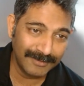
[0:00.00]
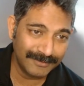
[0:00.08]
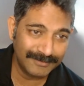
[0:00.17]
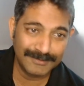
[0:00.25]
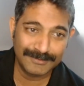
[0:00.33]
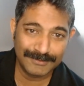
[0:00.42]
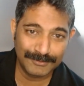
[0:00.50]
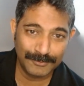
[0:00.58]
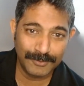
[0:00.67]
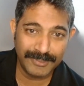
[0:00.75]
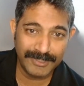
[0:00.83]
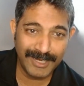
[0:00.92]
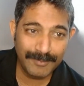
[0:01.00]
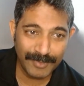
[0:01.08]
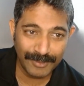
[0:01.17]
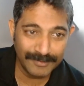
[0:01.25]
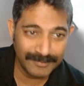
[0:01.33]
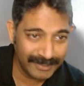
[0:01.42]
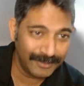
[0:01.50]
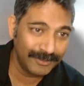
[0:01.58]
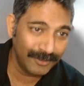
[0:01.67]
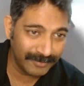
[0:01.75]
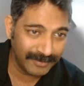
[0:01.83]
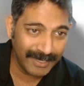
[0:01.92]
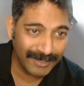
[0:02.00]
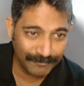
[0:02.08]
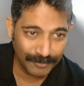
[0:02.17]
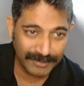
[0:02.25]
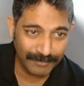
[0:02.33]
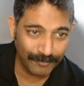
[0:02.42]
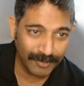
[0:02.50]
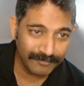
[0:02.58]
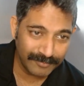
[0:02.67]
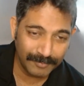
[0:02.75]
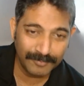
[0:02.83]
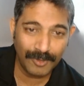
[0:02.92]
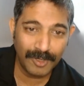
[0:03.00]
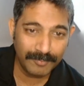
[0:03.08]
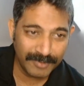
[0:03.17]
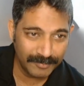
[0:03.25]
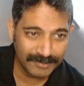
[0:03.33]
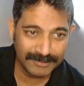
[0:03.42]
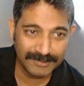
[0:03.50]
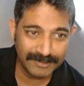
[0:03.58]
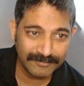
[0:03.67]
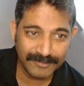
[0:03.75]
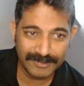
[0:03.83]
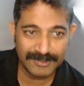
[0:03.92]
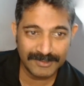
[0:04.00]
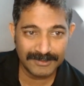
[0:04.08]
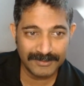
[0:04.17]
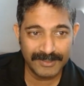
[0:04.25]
and researchers go create because they cannot get what they want from on-premises infrastructure,